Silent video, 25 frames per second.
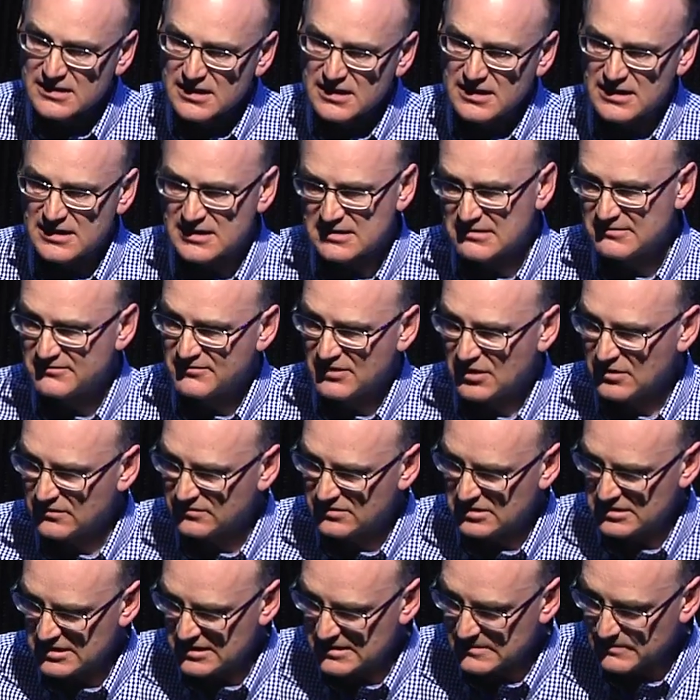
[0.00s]
and he's
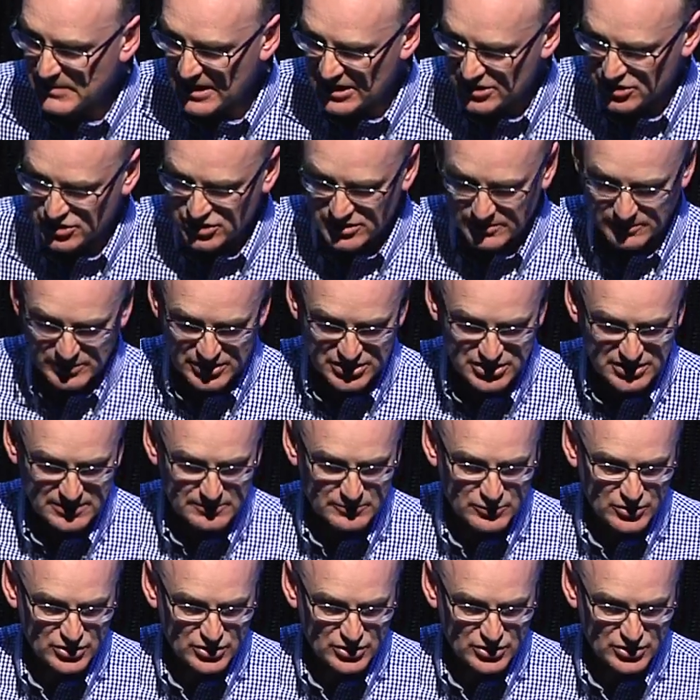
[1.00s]
involved in this passenger pigeon